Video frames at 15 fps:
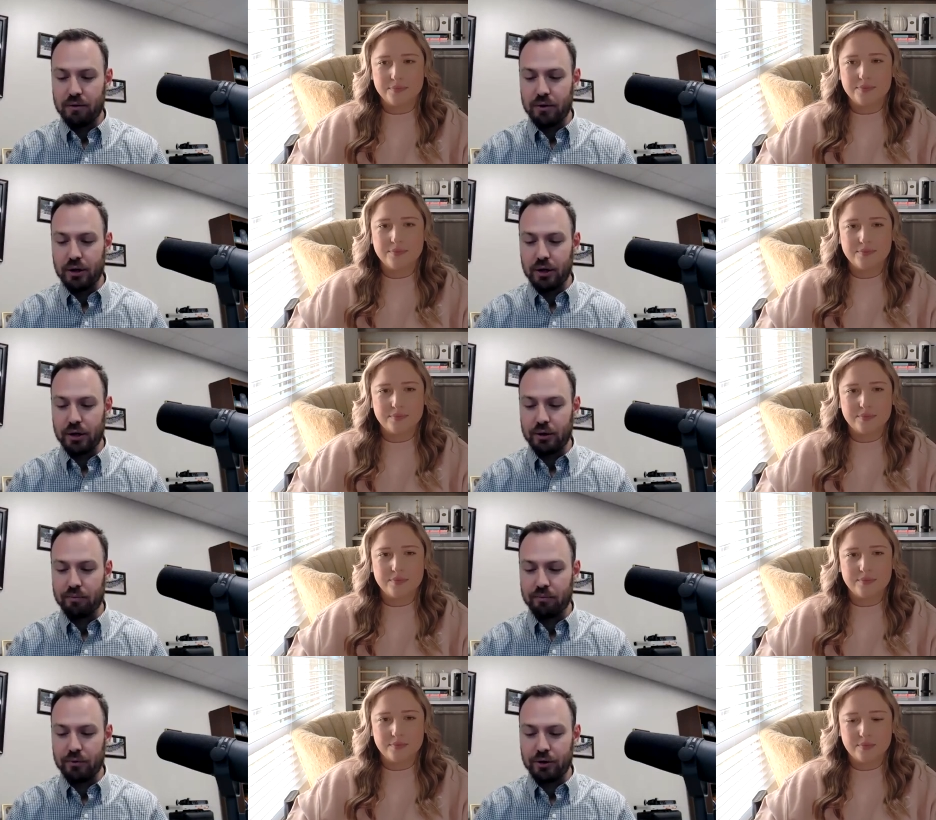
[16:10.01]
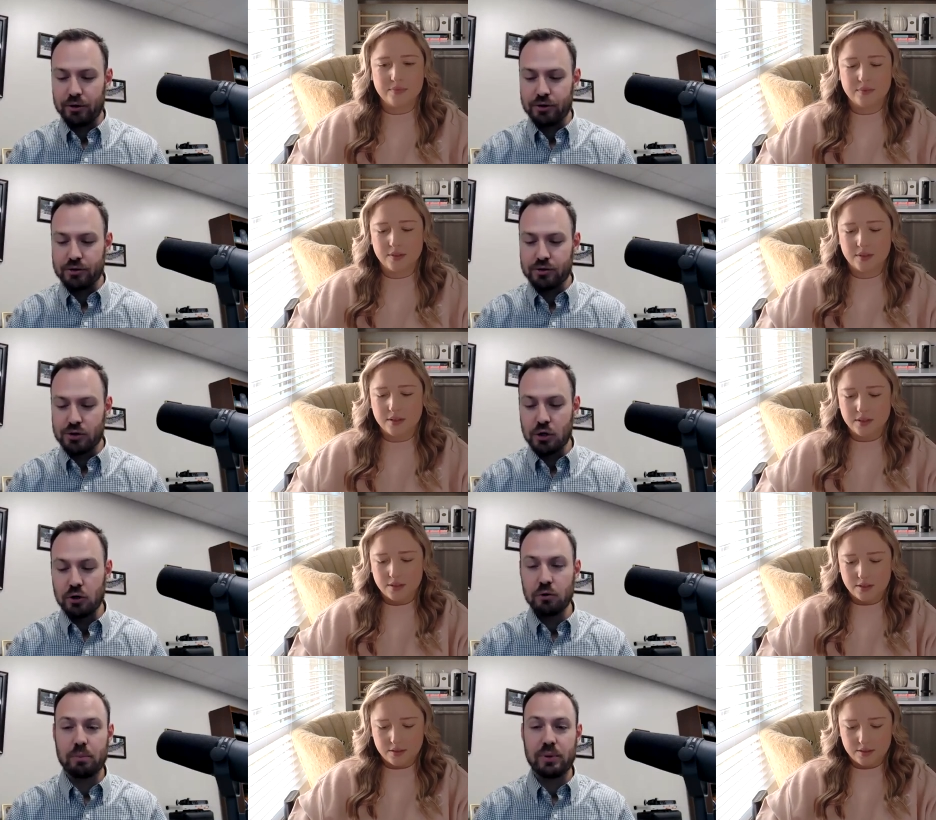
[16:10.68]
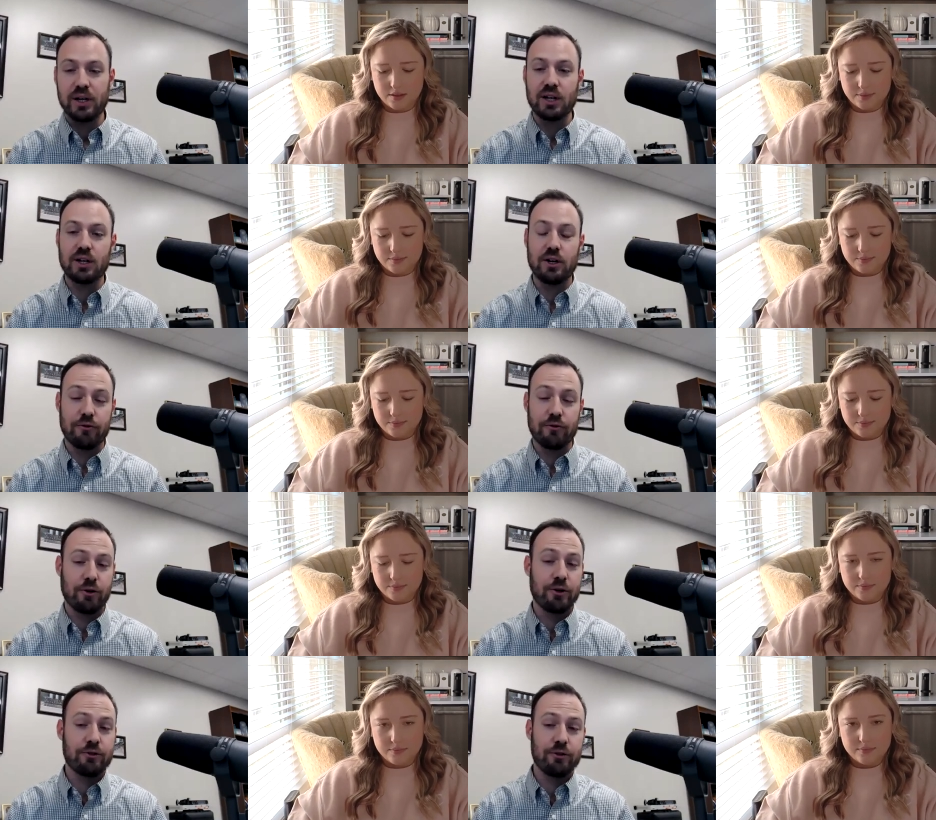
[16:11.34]
Speaker 1: The 2 big
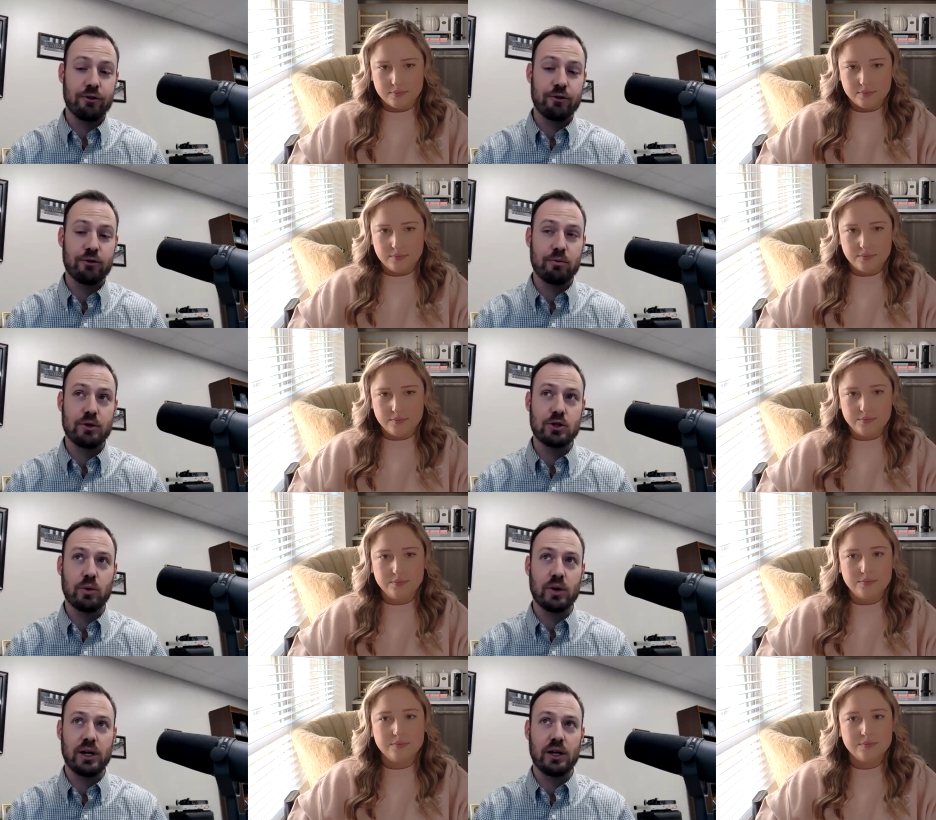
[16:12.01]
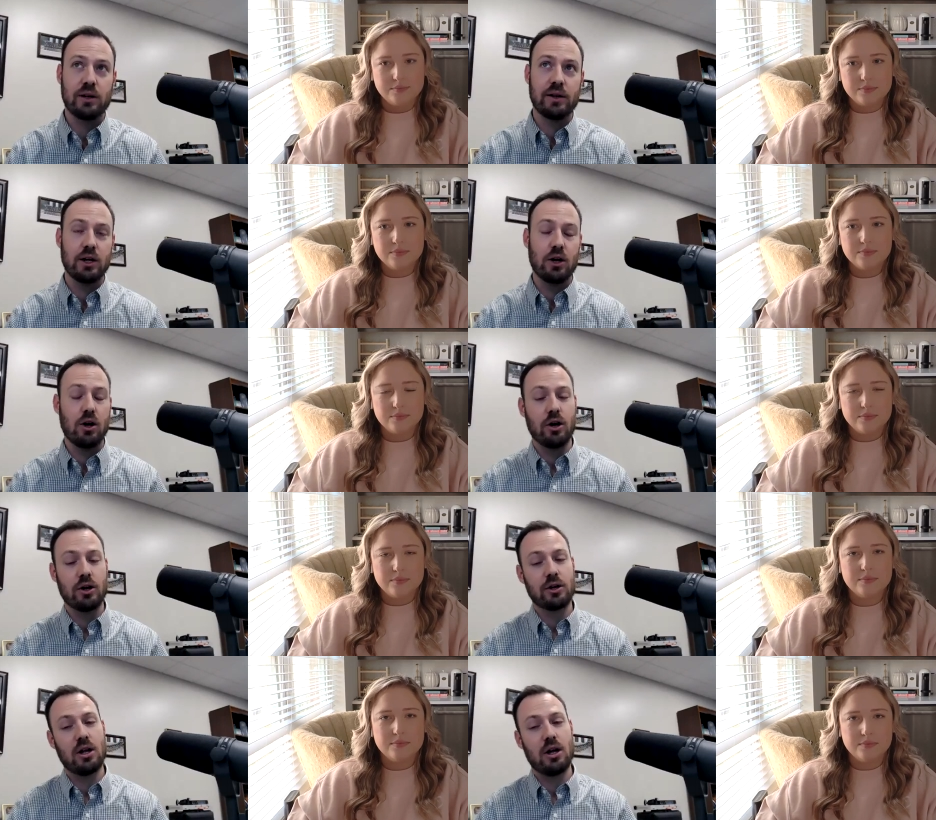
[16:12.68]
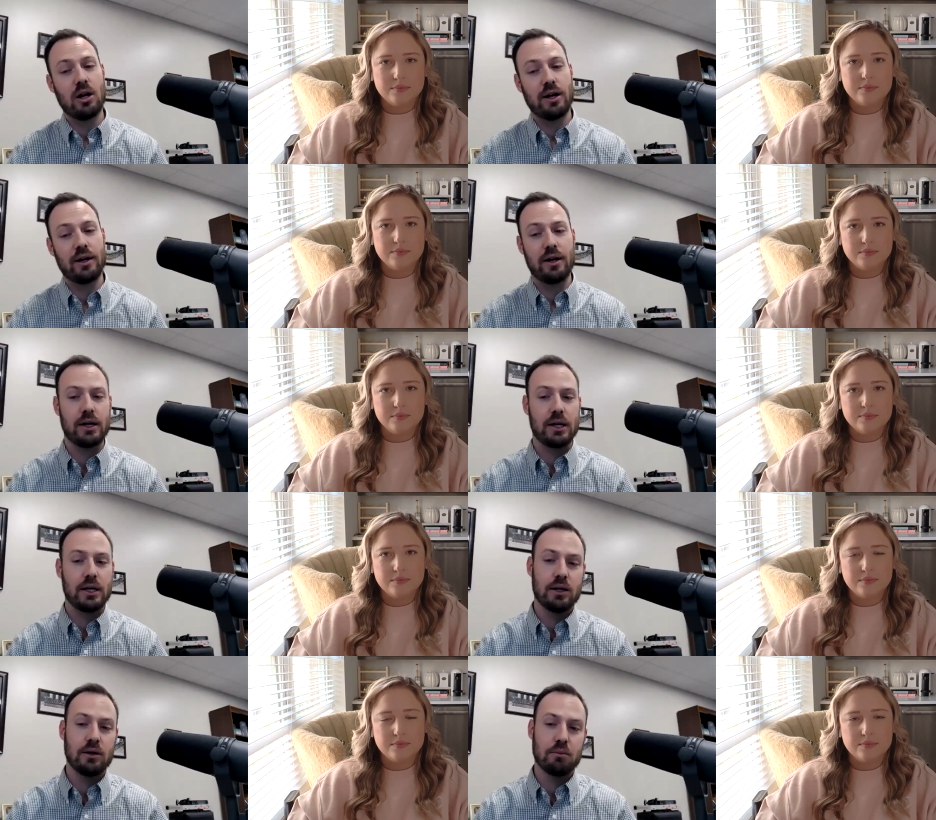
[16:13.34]
differences between the online
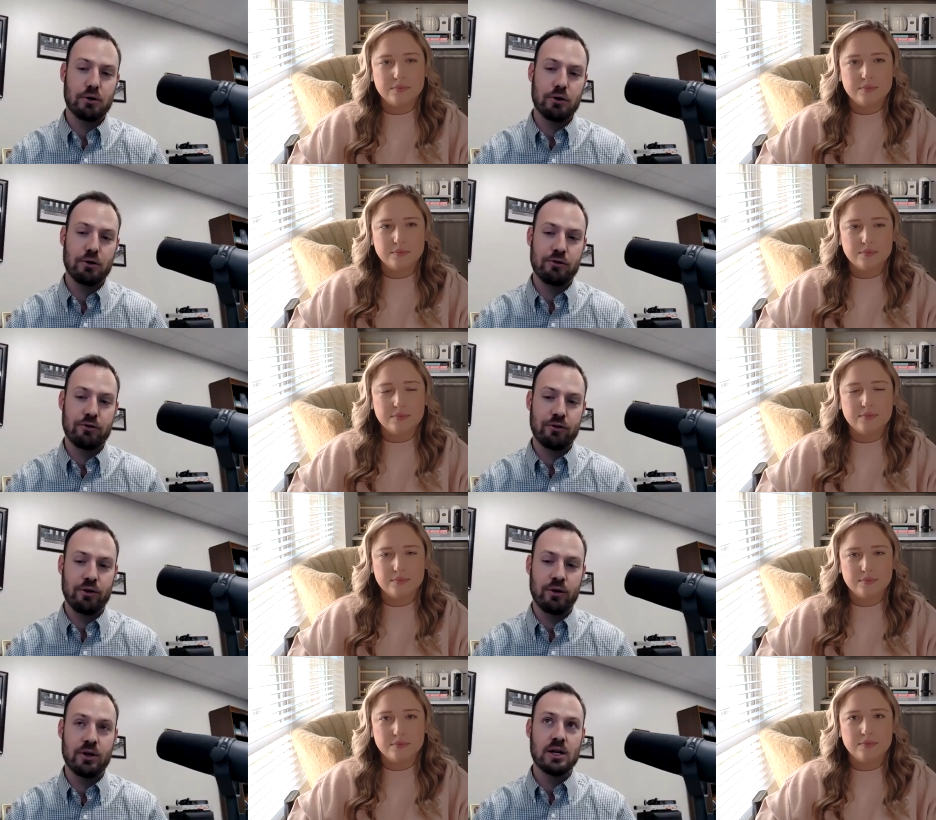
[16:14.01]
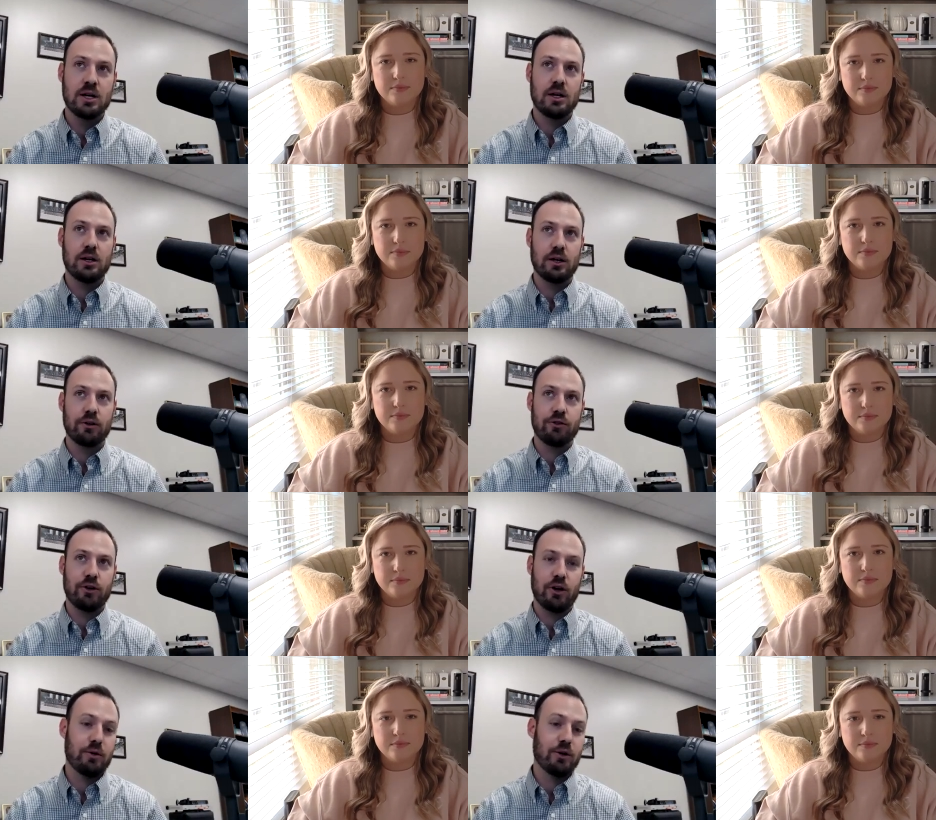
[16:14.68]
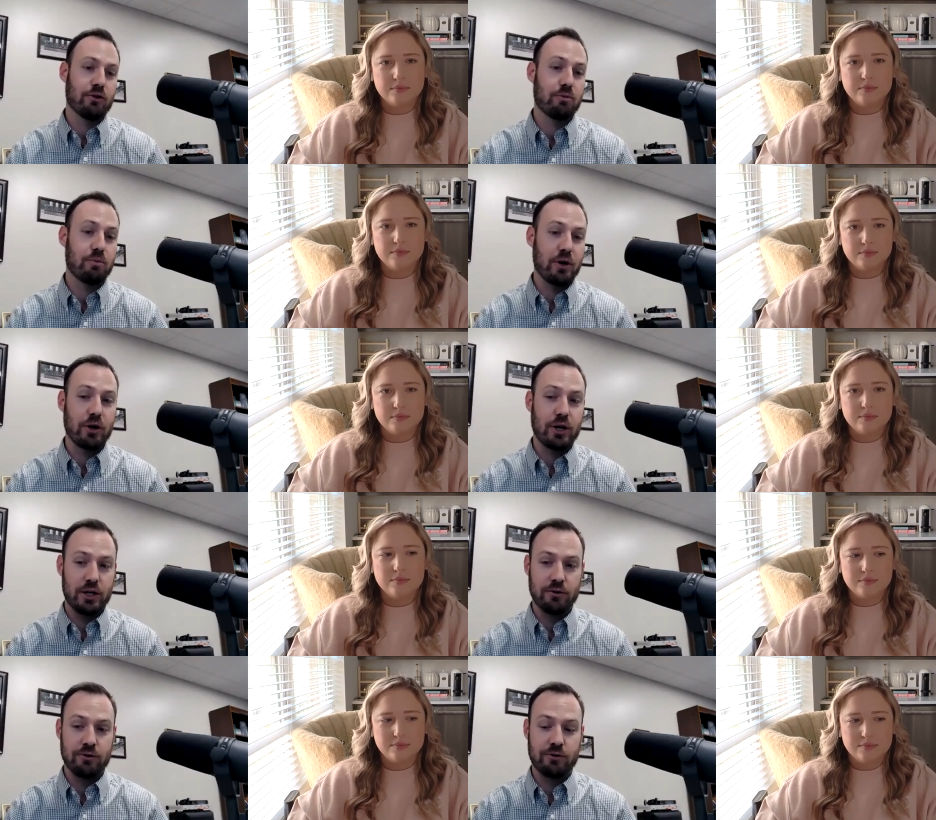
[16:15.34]
and the in-person exam
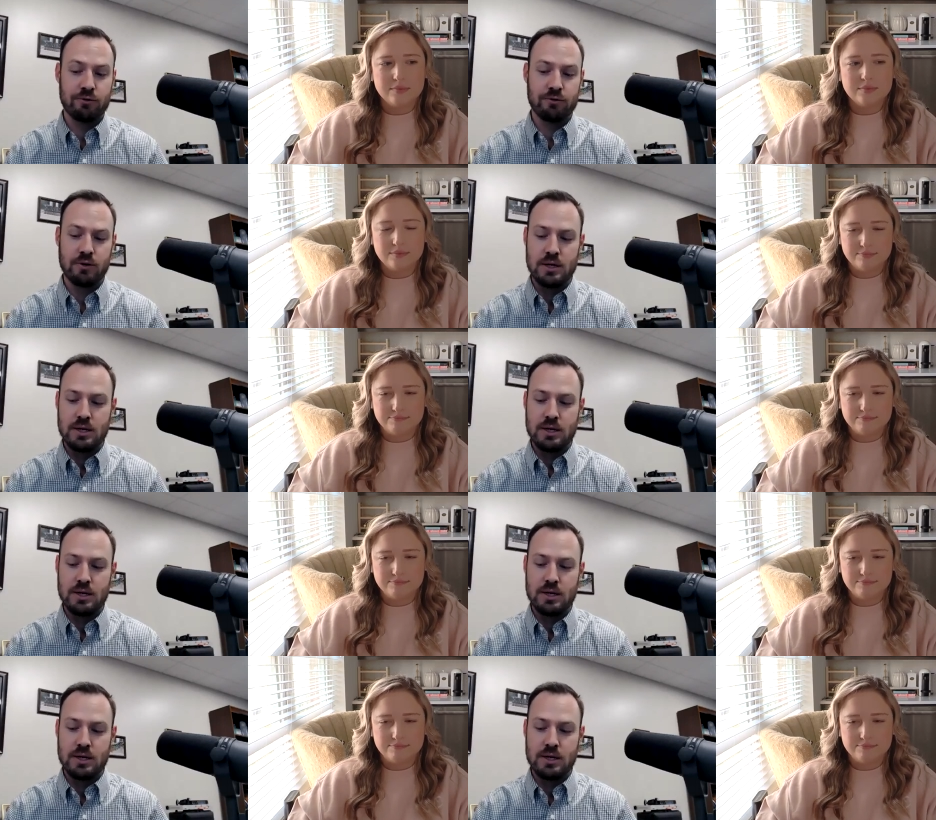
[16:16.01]
experience.